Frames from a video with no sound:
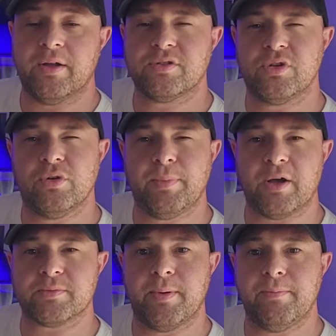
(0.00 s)
two
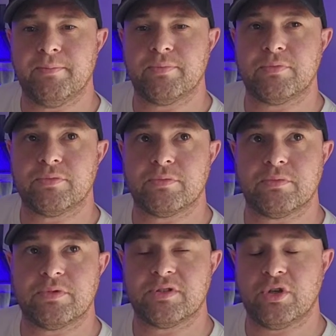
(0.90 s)
parts per
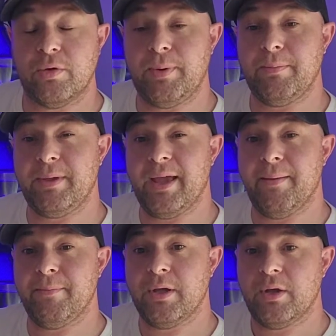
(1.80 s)
two
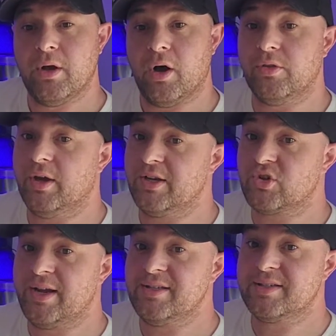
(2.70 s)
ppm on
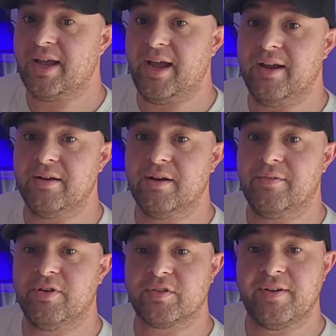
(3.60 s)
nitrates and uh,
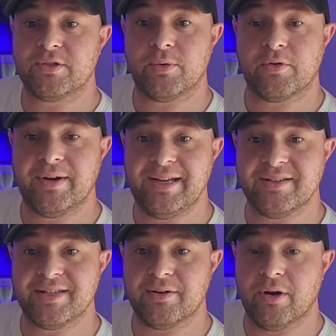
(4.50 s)
phosphates we were reading
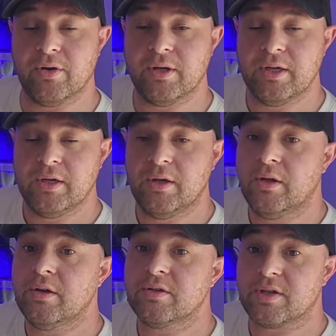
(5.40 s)
zero
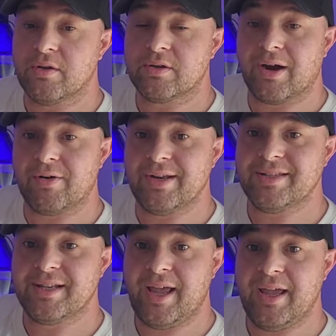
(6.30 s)
so currently
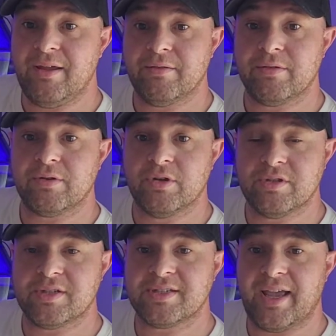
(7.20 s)
today, good
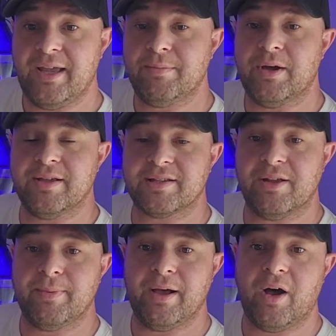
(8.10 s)
to say, but it's a
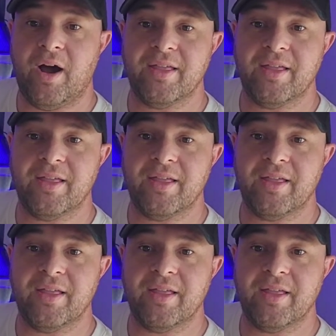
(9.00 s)
little bit higher